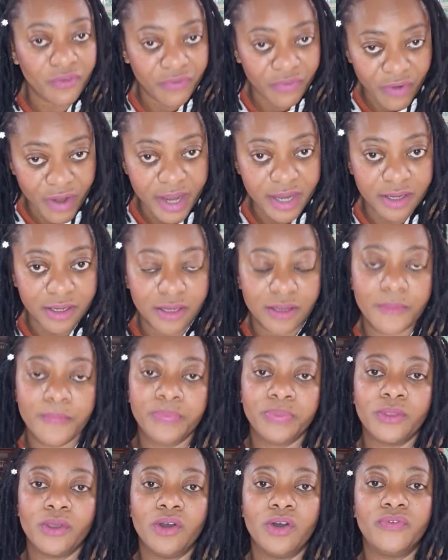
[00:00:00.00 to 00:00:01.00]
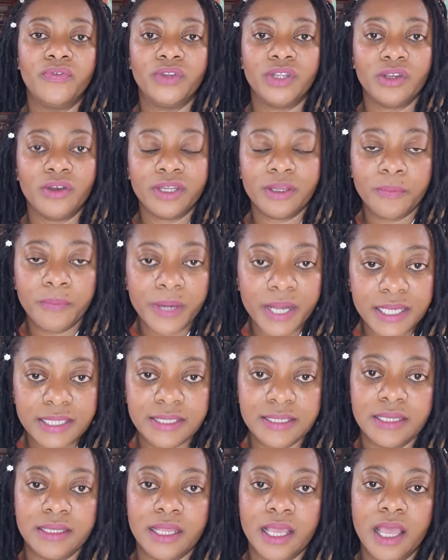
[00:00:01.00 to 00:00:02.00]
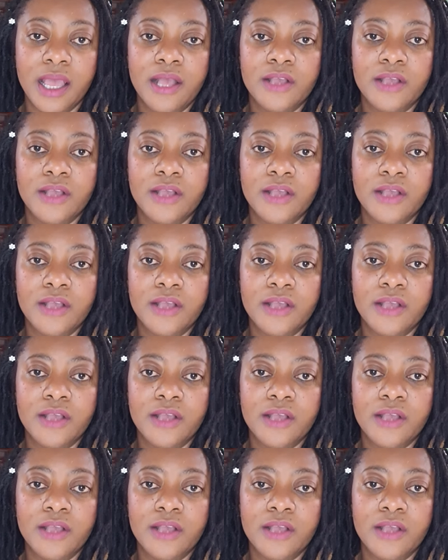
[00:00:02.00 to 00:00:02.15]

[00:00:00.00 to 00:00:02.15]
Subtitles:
friend or for the other person.